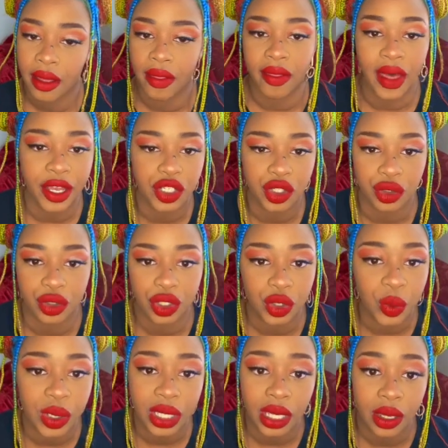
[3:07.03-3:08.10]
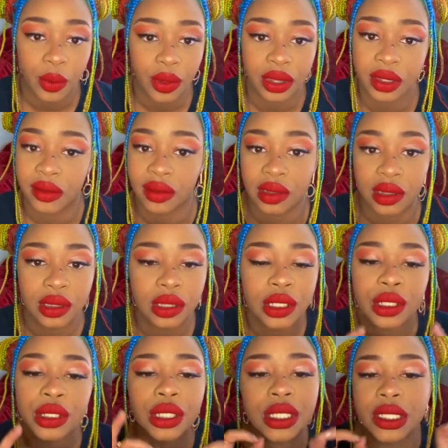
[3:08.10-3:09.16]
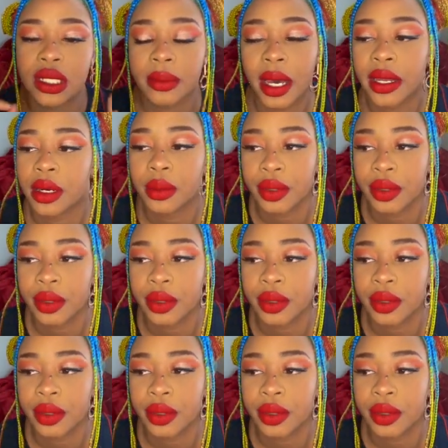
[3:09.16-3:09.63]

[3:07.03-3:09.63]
that you're doing it. With the littlest amount of